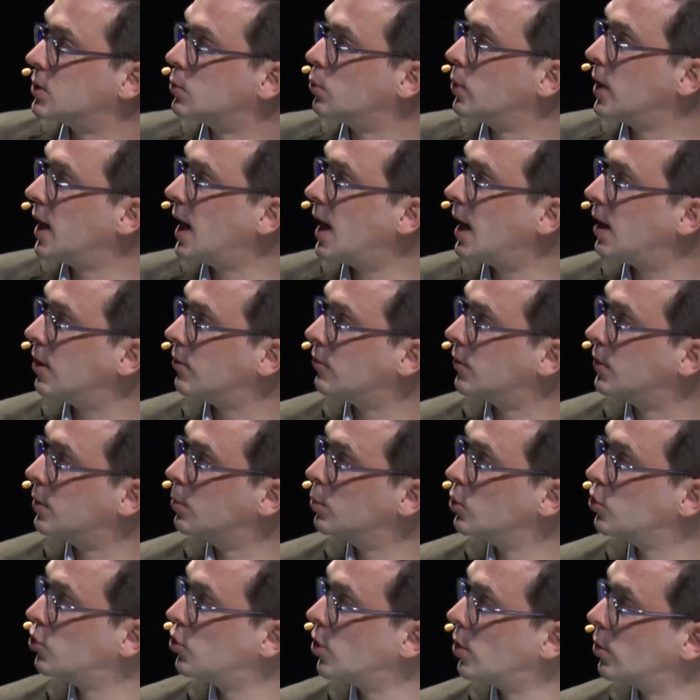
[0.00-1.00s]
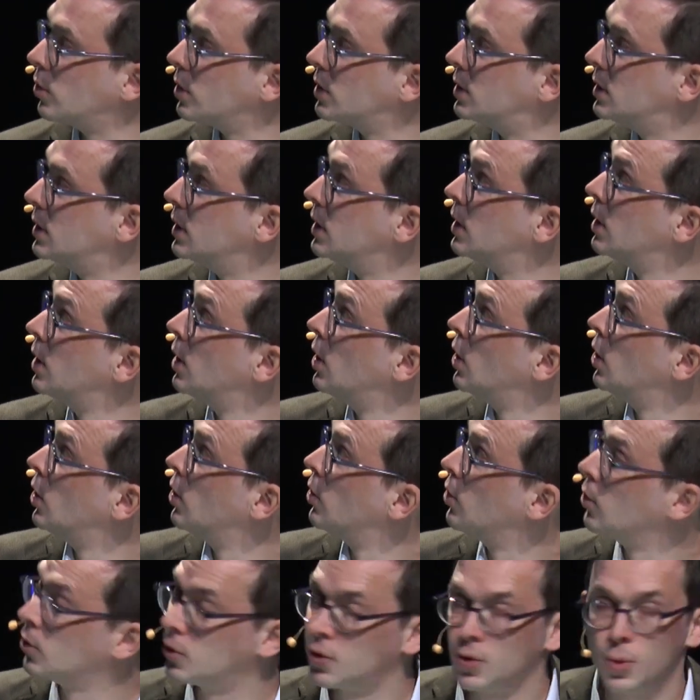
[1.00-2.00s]
we have. The majority
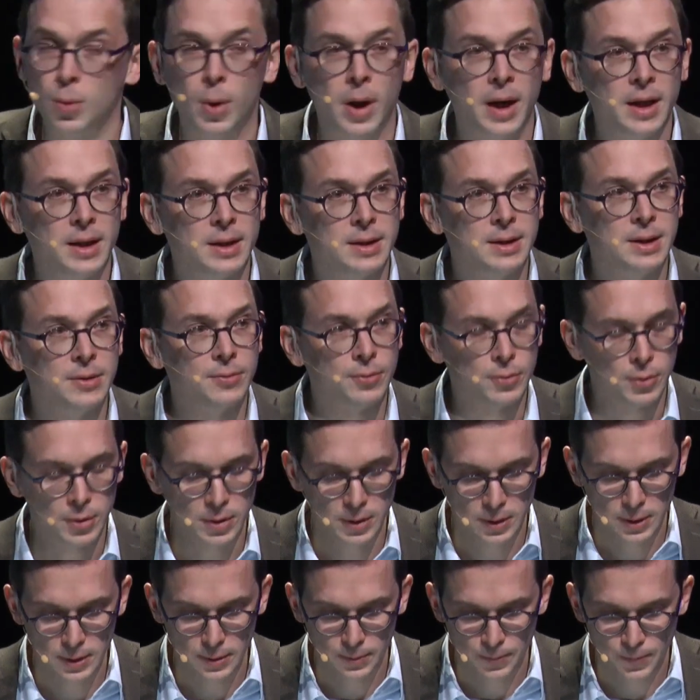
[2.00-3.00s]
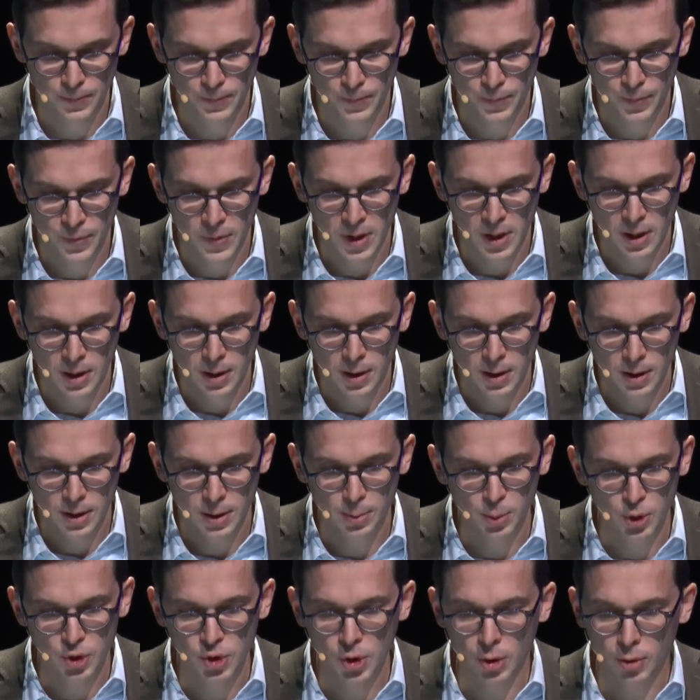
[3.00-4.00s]
looks quite different. The
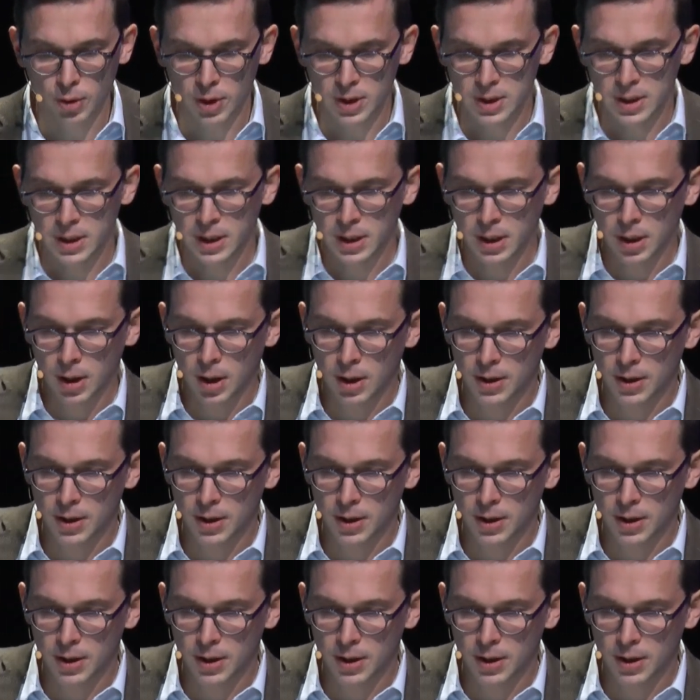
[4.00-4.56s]
majority are